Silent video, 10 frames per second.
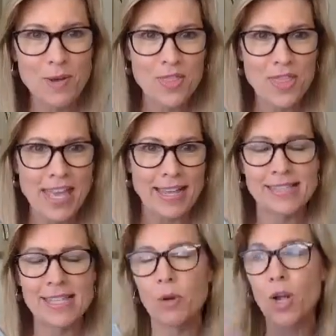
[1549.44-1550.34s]
with things
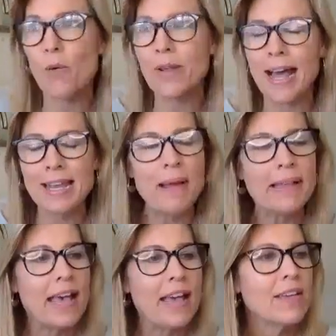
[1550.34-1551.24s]
that were going on in my
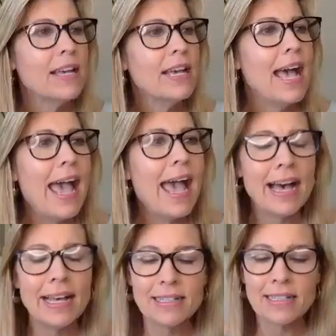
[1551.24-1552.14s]
life.
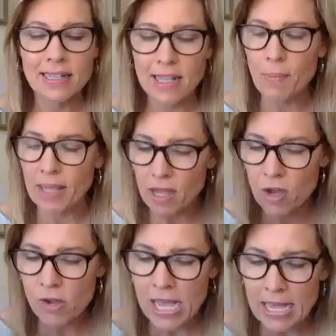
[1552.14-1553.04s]
And I'm like,
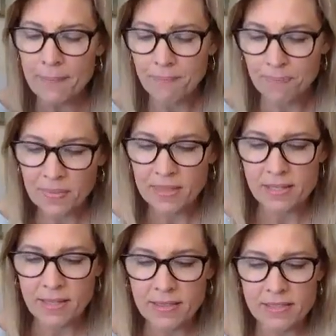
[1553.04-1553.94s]
okay,
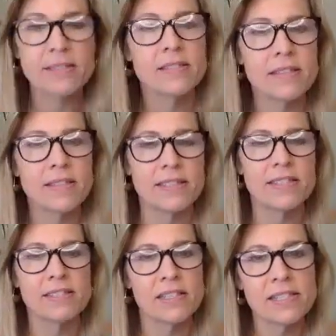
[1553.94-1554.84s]
this
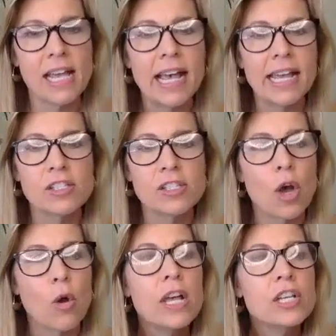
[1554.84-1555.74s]
is a sign.
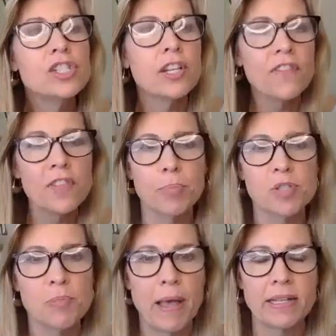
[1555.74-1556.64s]
So shift the
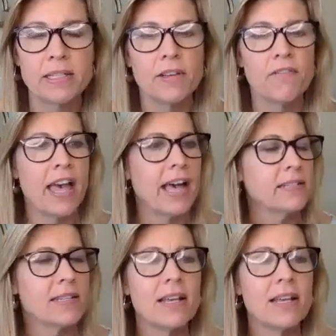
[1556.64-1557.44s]
perspective that